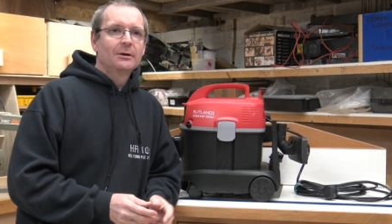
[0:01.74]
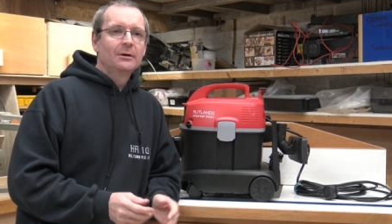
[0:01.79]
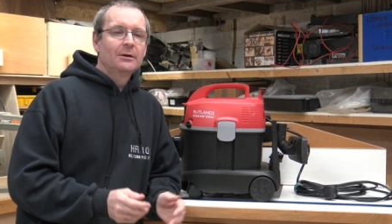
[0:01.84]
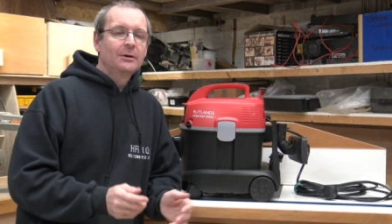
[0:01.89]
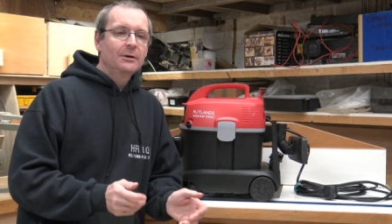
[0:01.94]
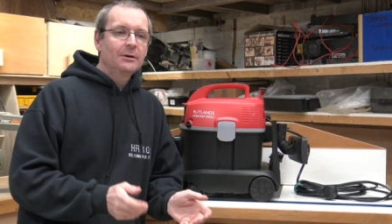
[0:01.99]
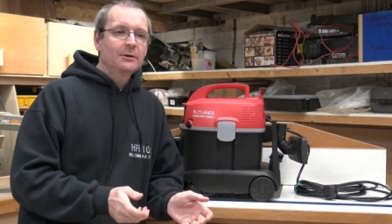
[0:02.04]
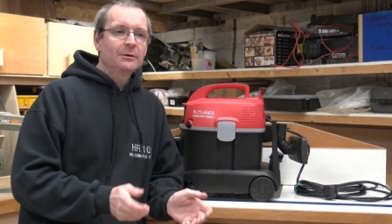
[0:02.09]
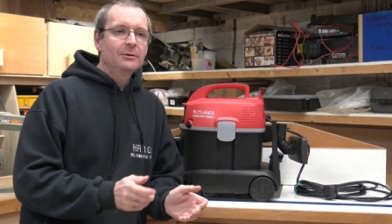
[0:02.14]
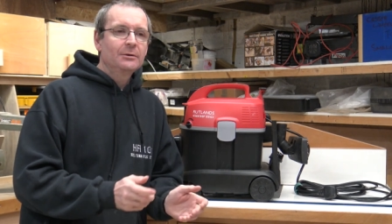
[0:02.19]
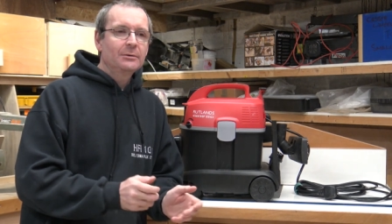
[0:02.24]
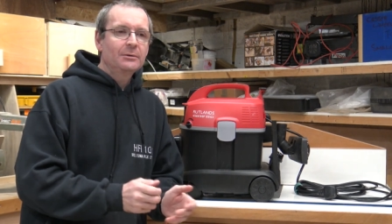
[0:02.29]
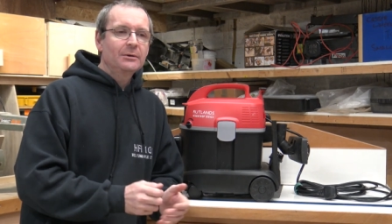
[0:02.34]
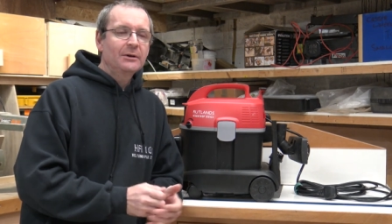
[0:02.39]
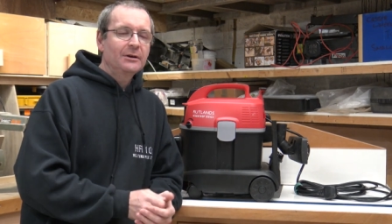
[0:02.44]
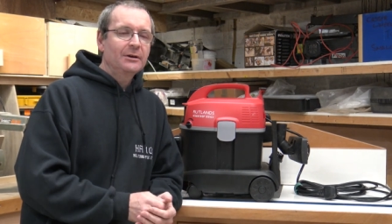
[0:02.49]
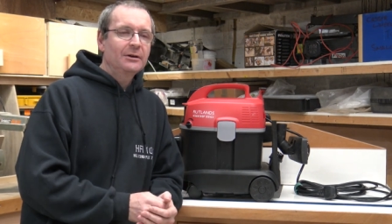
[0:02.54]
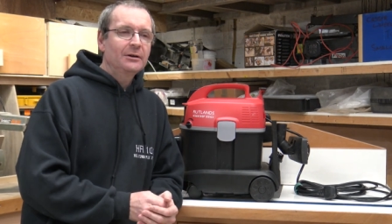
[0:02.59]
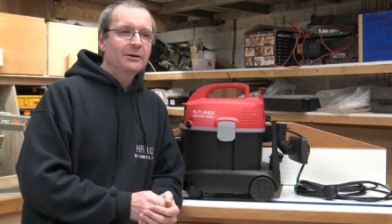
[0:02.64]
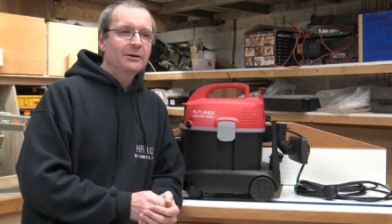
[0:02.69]
Hello
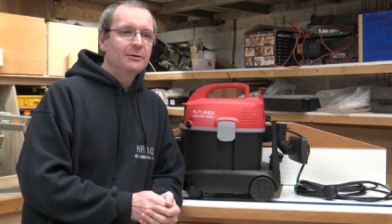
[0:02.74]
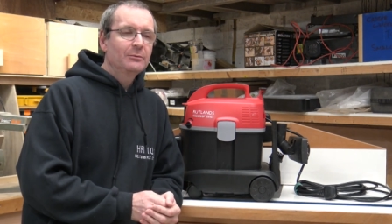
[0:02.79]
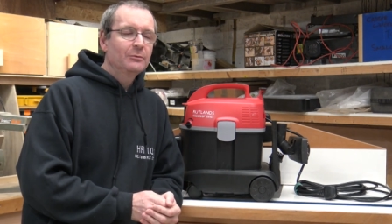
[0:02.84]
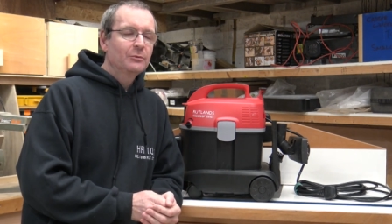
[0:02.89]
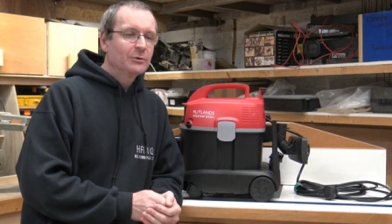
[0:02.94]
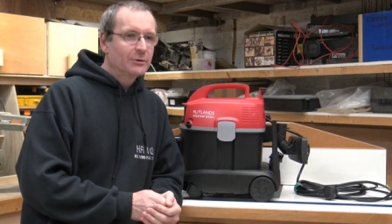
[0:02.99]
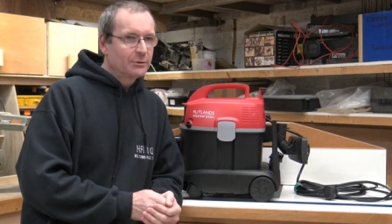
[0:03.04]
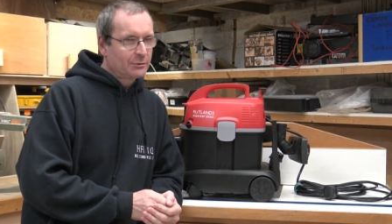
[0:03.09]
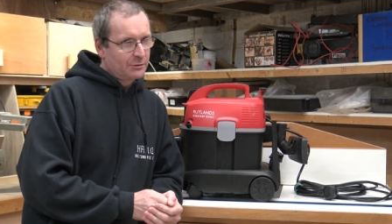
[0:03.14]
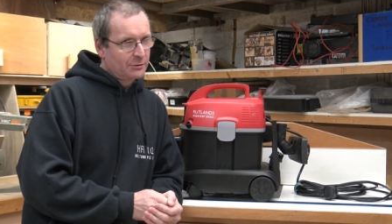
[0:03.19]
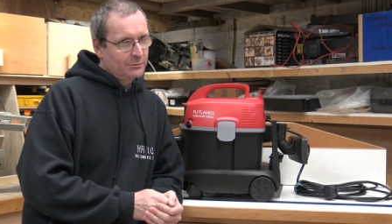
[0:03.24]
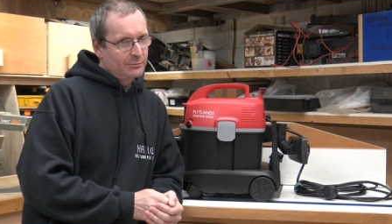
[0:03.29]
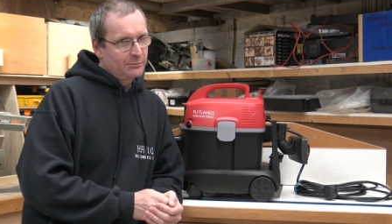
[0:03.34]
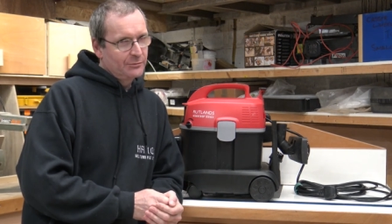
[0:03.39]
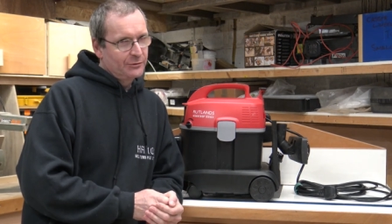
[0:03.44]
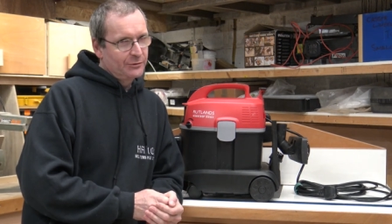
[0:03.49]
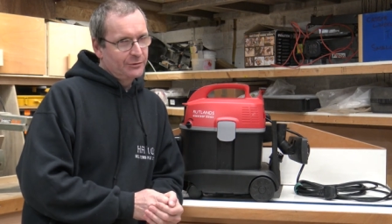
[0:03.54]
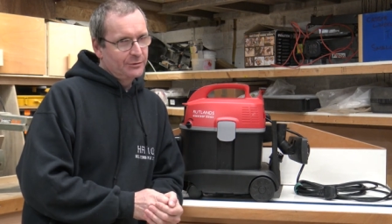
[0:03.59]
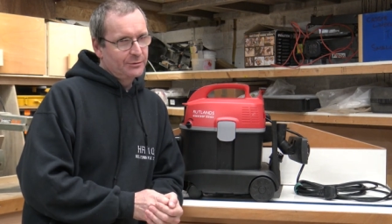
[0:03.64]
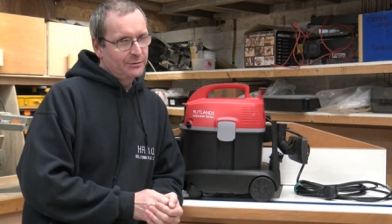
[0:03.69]
and
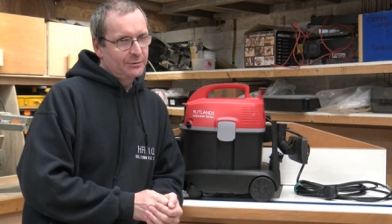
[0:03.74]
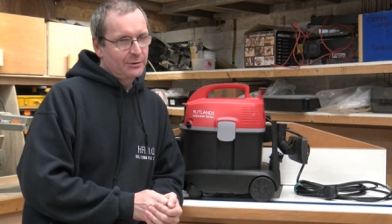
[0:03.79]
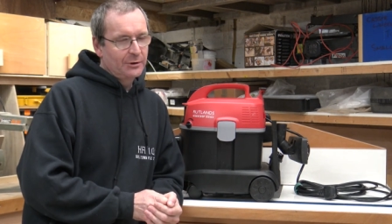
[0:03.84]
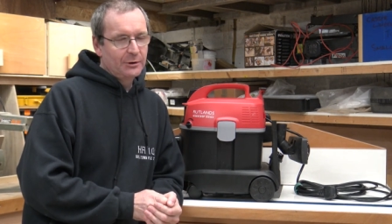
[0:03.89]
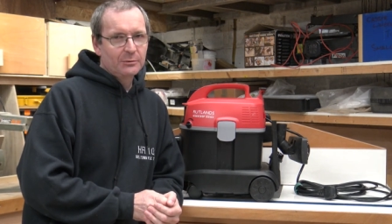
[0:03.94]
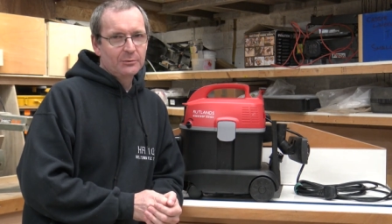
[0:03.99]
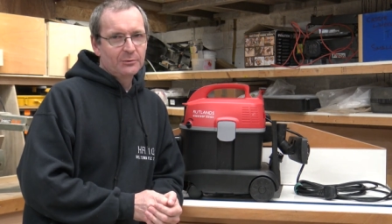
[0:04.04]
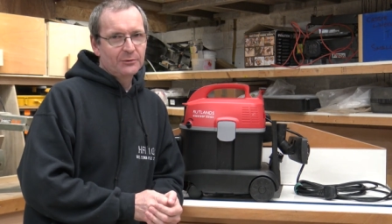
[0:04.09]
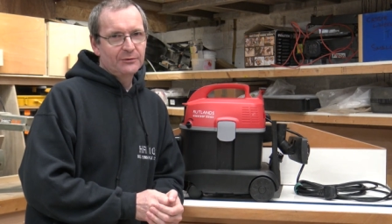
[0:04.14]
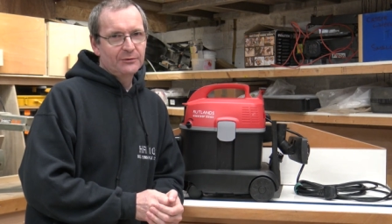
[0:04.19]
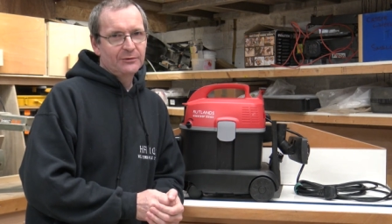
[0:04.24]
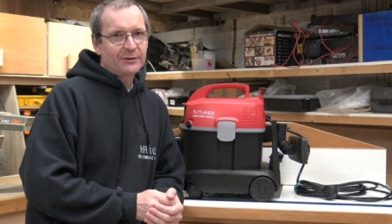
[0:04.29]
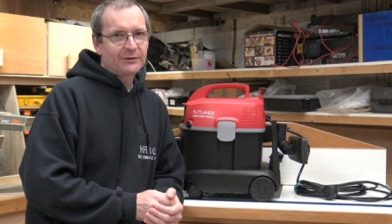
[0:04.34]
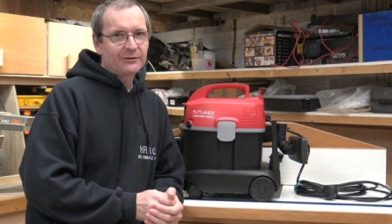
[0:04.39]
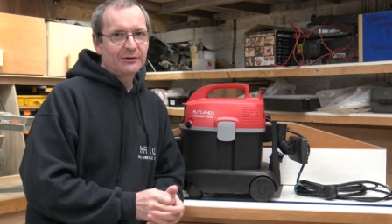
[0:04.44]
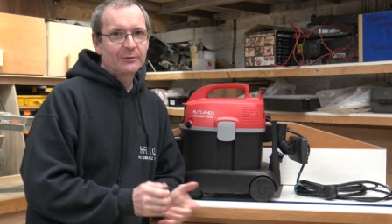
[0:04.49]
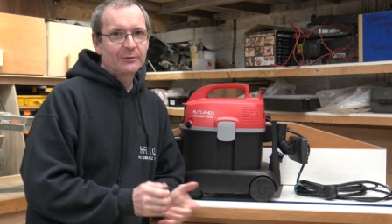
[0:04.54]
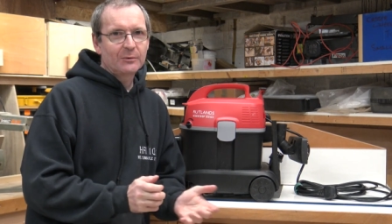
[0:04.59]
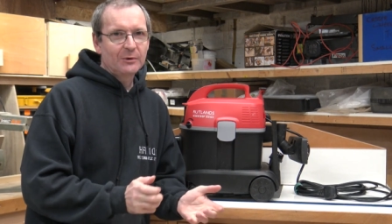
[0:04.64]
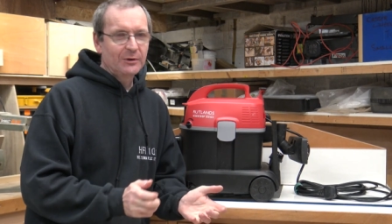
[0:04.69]
welcome to Holton's
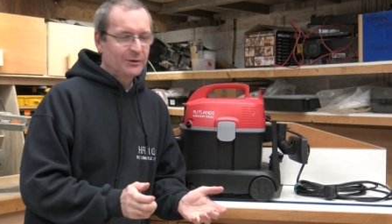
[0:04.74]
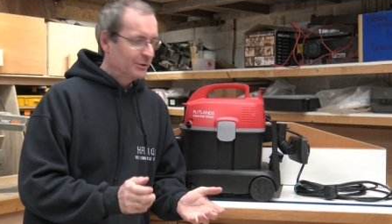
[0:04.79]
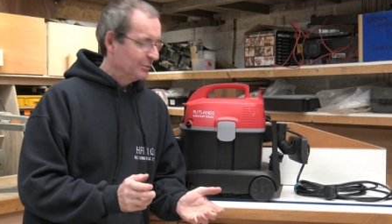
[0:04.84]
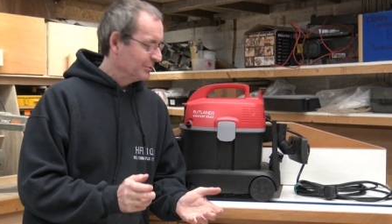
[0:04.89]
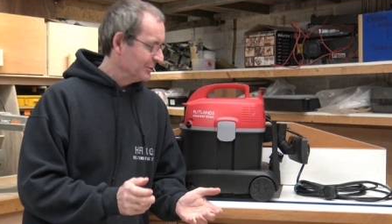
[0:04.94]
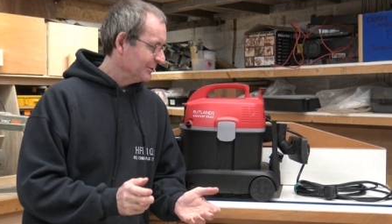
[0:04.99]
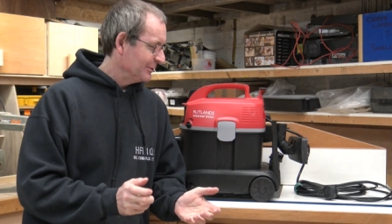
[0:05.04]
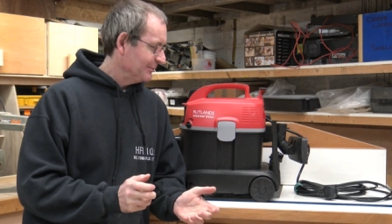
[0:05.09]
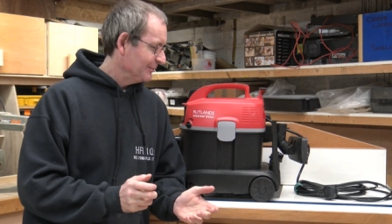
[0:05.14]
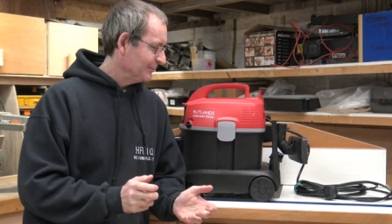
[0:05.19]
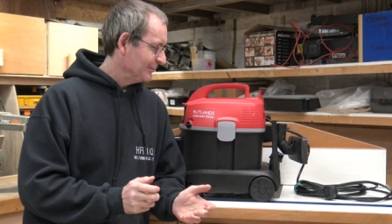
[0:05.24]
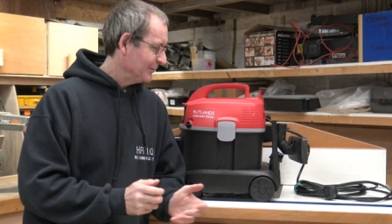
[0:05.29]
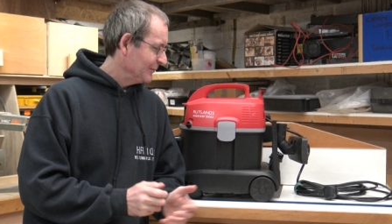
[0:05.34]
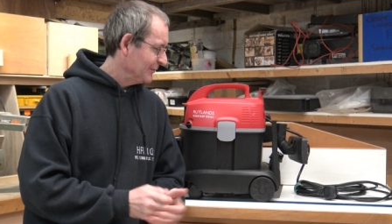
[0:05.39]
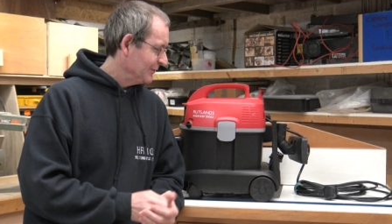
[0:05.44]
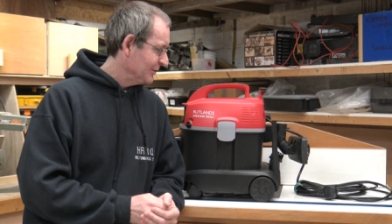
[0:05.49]
Fix It 101.